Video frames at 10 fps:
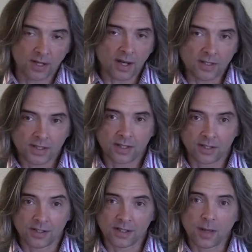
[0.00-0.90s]

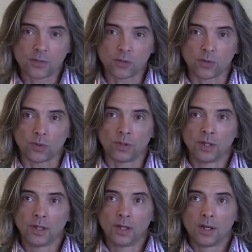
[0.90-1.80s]
conceptual
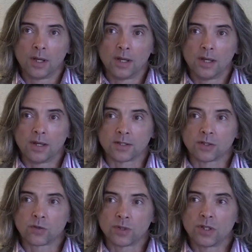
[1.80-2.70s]

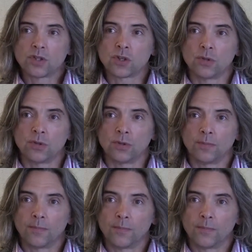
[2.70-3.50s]
is traditional